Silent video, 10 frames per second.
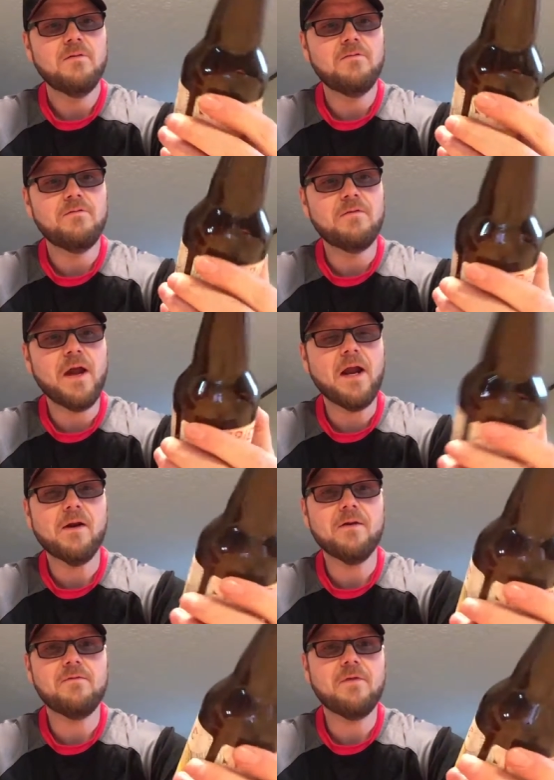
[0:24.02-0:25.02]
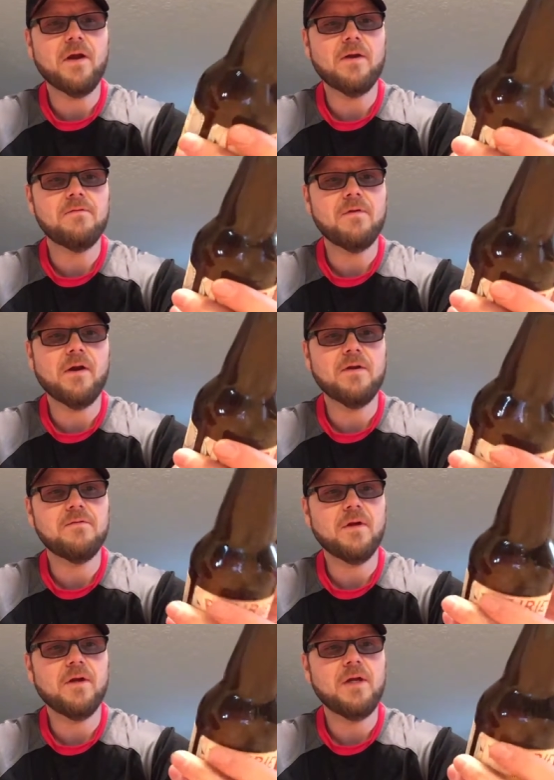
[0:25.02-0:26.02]
Very, very, very,
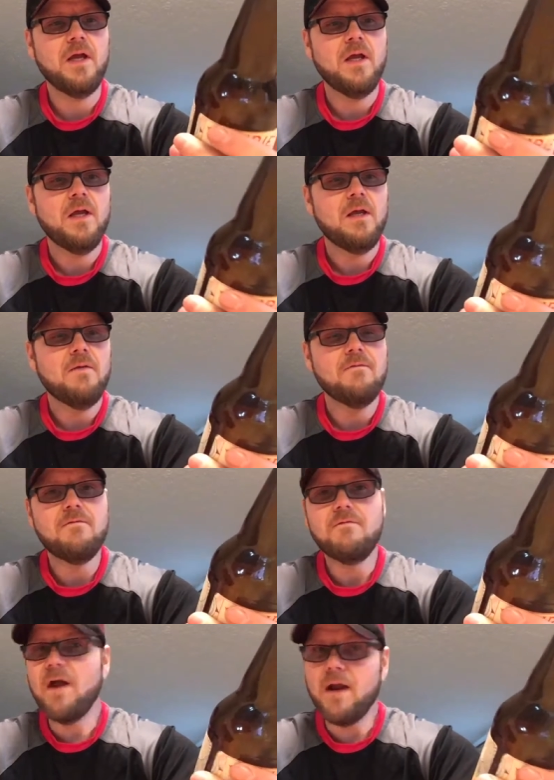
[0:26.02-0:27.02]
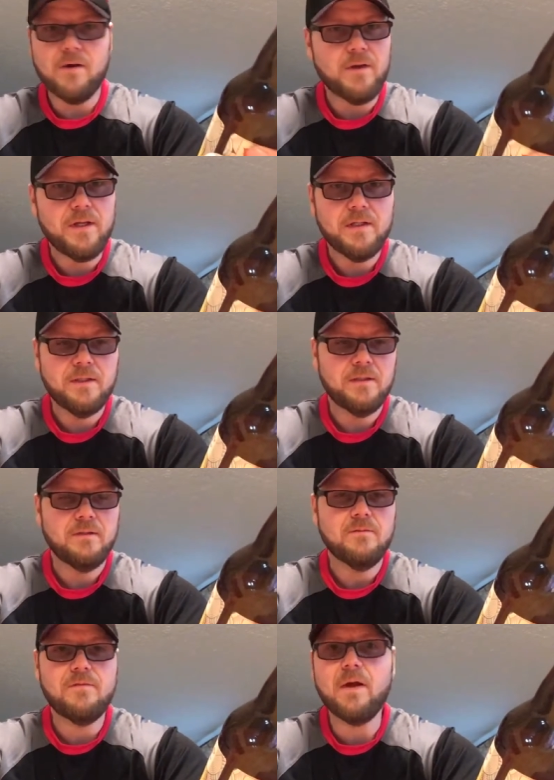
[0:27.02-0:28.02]
very, very,
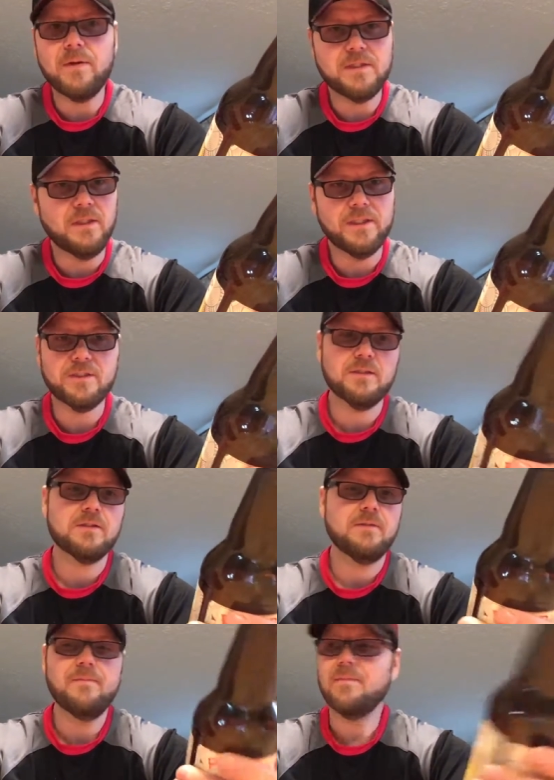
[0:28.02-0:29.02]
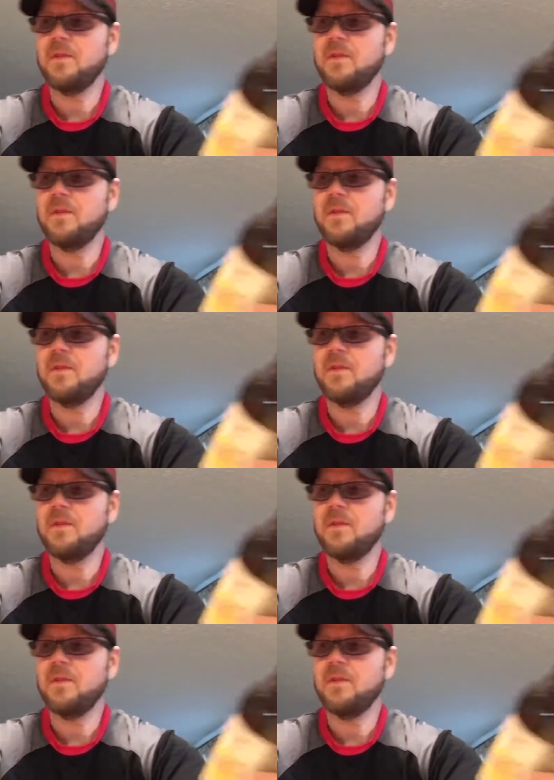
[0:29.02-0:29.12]
very delicious.